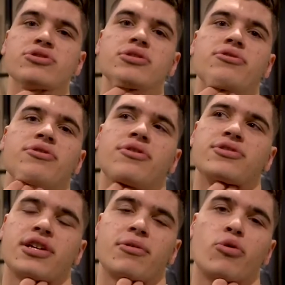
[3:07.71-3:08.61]
So there's
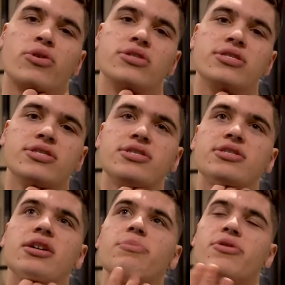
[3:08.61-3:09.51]
quizzes
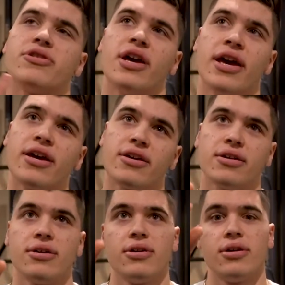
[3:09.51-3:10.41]
you can take
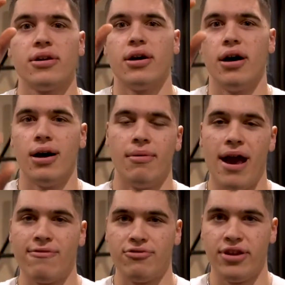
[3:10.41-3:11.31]

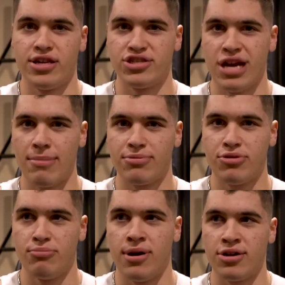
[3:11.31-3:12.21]
after each chapter or
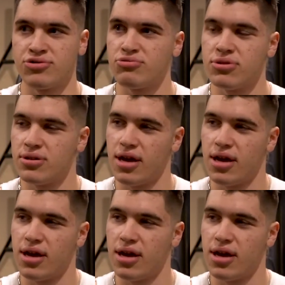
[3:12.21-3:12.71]
module,